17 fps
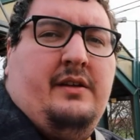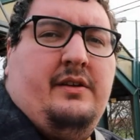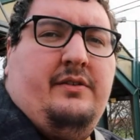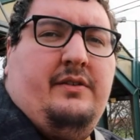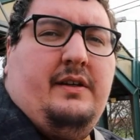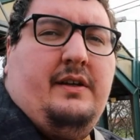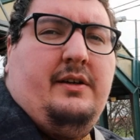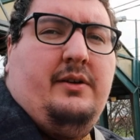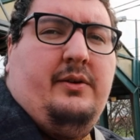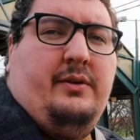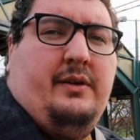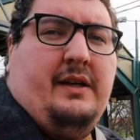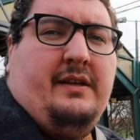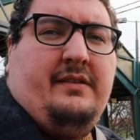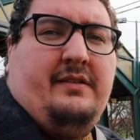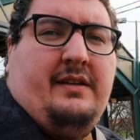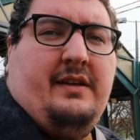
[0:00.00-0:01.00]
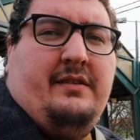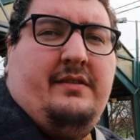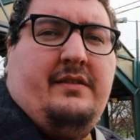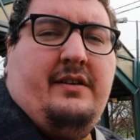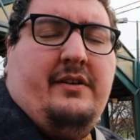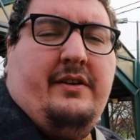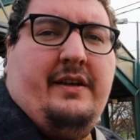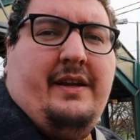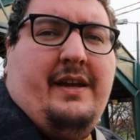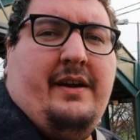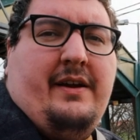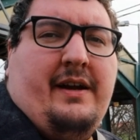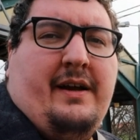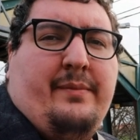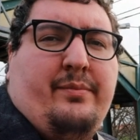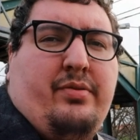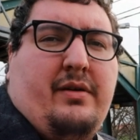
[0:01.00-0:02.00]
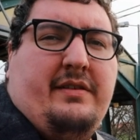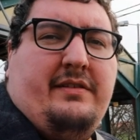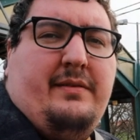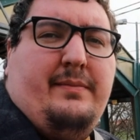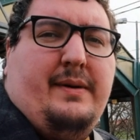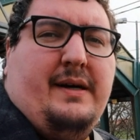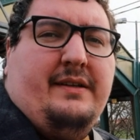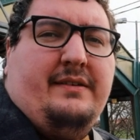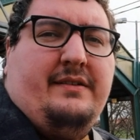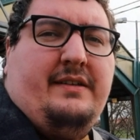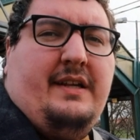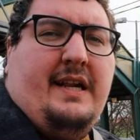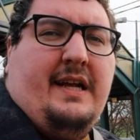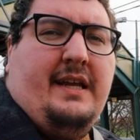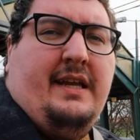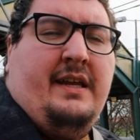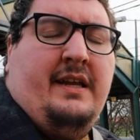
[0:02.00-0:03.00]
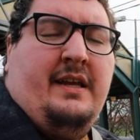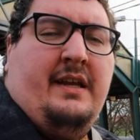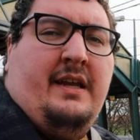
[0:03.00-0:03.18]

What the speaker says: So, as I said, starting here at Prestonpans today.